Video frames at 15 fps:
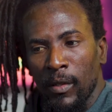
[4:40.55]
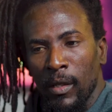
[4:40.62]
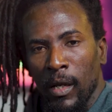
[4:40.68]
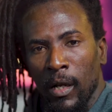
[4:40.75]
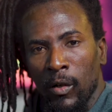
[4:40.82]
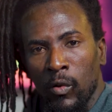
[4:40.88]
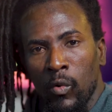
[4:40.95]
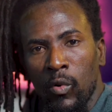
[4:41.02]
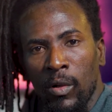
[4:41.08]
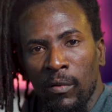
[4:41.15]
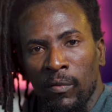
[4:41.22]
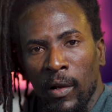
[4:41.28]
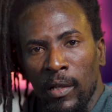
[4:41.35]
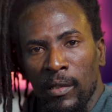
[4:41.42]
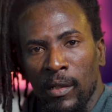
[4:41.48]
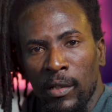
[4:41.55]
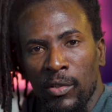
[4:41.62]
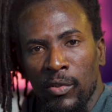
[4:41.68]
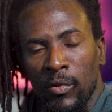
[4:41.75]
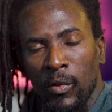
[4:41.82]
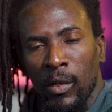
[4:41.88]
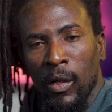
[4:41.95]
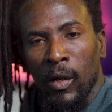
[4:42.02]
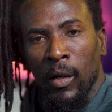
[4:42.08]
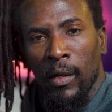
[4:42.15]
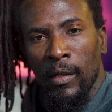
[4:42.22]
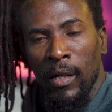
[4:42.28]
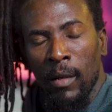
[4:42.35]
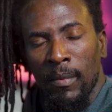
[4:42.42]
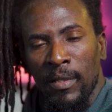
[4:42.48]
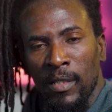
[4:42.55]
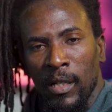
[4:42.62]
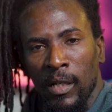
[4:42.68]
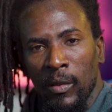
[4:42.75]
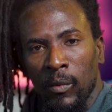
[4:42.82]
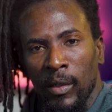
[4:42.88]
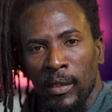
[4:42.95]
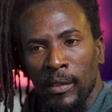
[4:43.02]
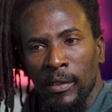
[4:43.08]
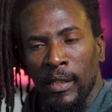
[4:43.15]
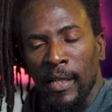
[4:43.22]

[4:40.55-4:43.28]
a Google voice controller or an Amazon one,